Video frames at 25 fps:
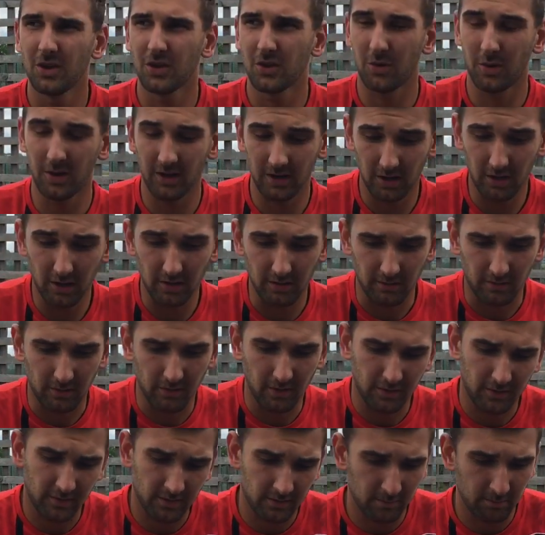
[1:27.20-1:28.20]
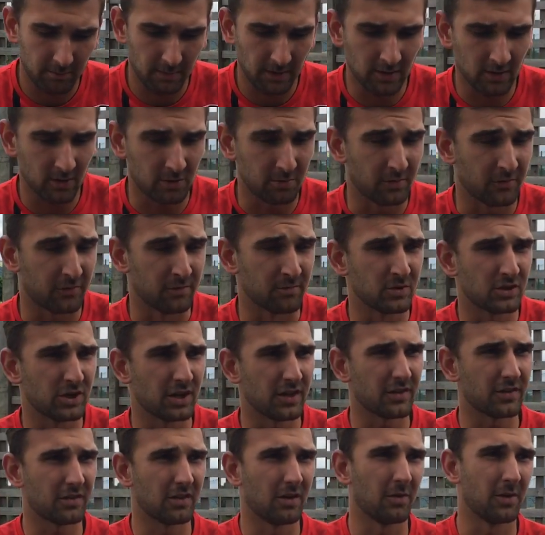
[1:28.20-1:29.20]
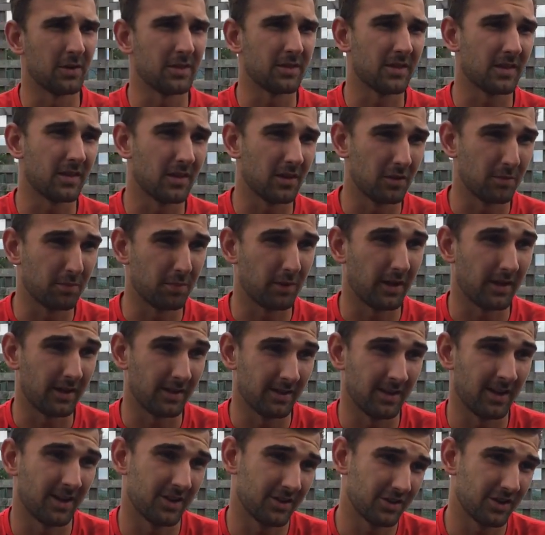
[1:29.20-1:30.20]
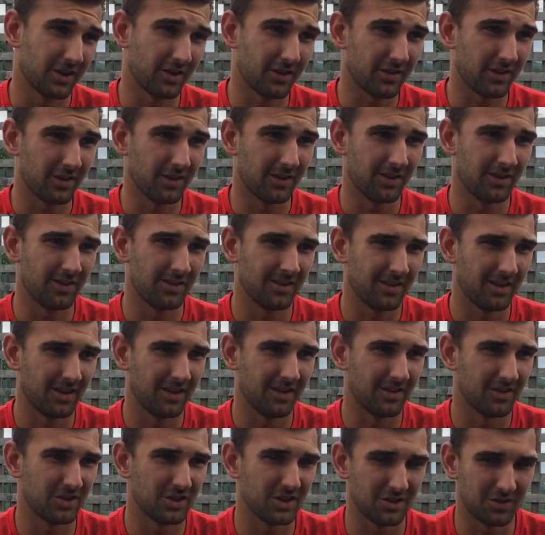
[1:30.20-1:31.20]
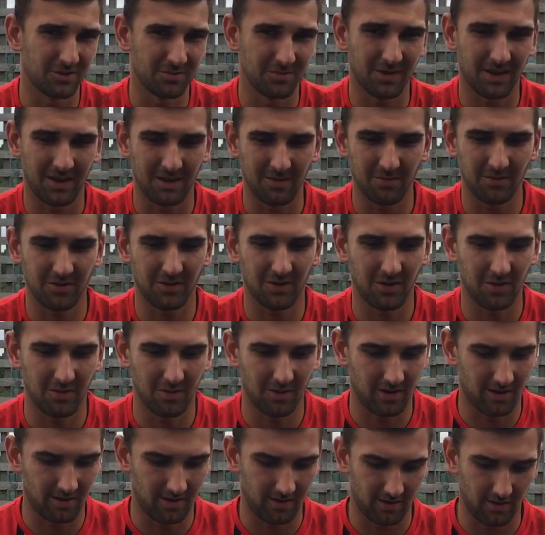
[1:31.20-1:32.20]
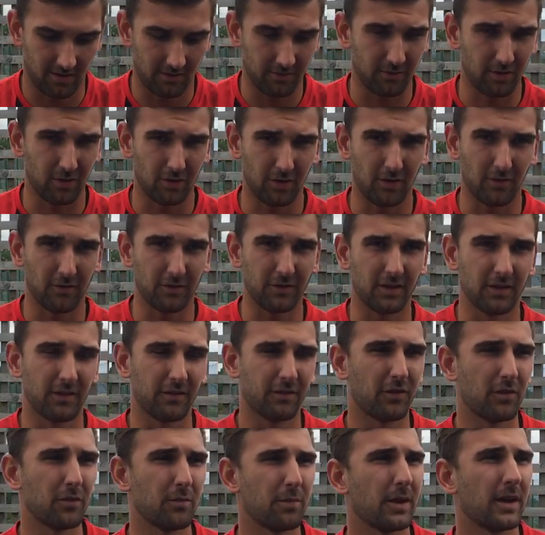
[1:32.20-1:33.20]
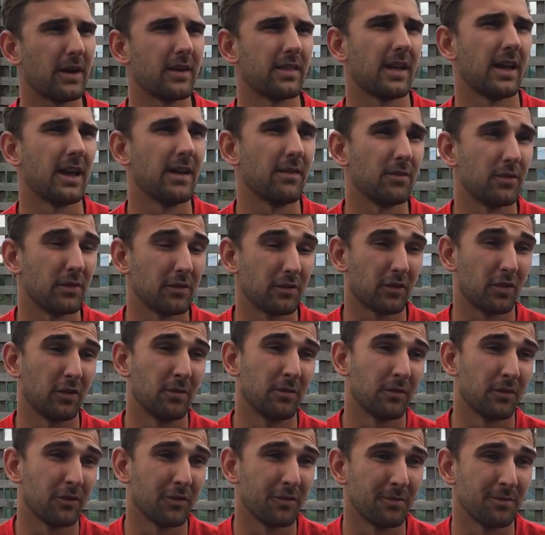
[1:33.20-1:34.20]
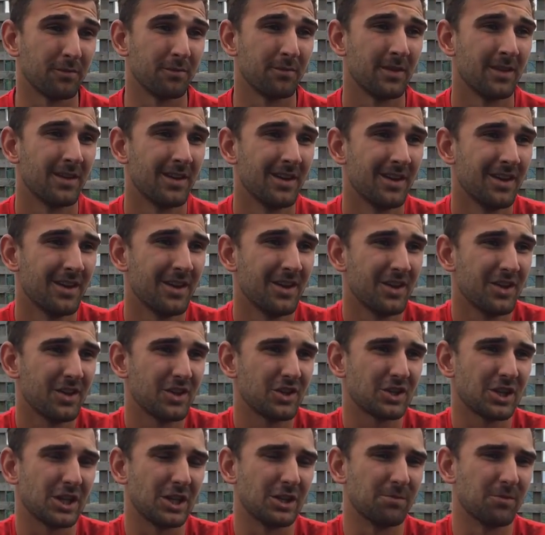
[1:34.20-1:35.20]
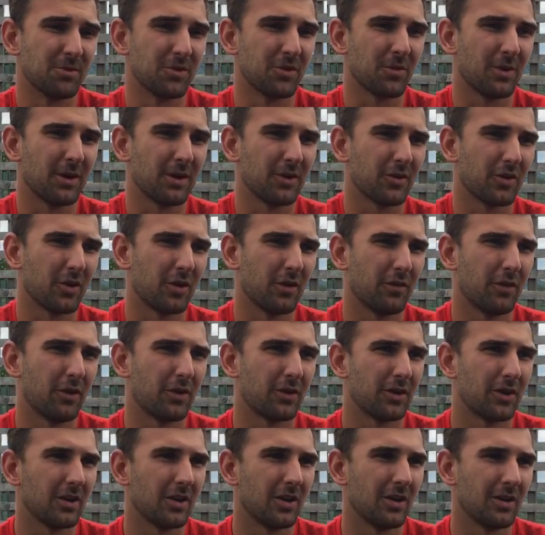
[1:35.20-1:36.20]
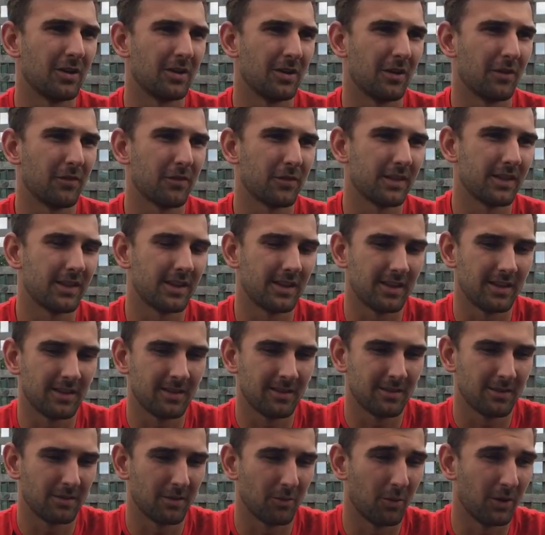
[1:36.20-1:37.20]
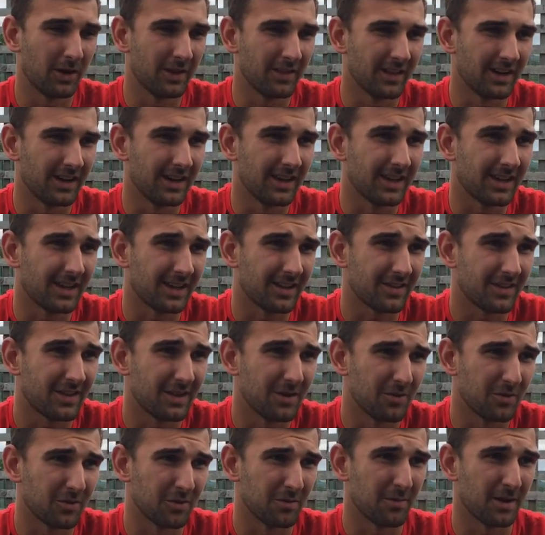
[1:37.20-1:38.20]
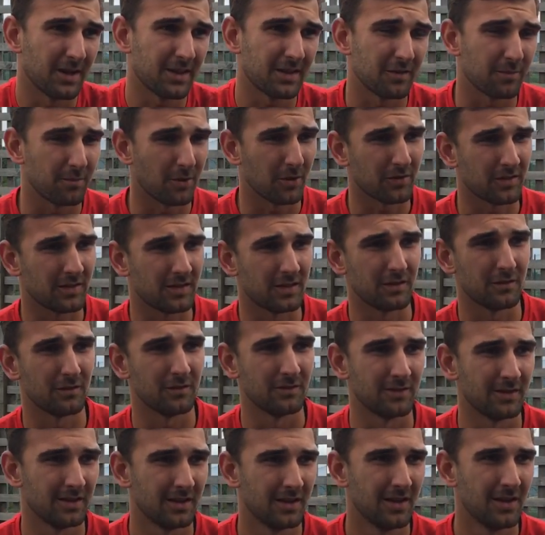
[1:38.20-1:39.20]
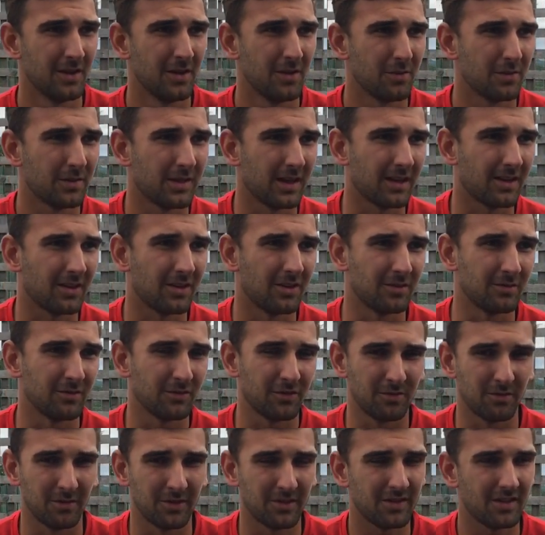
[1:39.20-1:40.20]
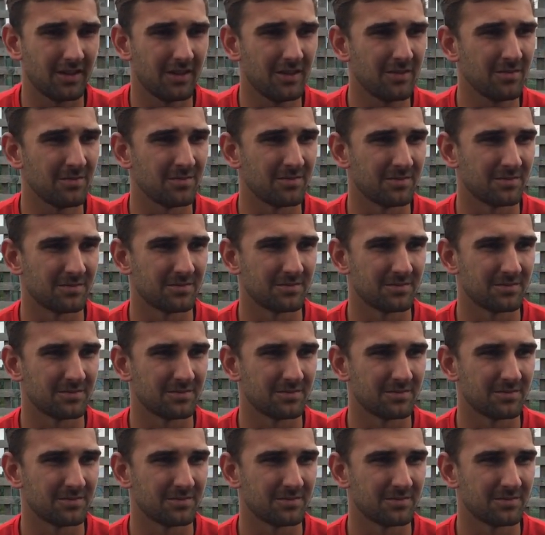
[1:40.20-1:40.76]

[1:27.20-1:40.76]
Quite a lot. Coming from Chester, I went to see you play at Chester in the Cheltenham game. So obviously a few players at Everton have come from Cheltenham as well. So I've heard a lot. Obviously, winning the league last year was a massive positive, and take it on from this season.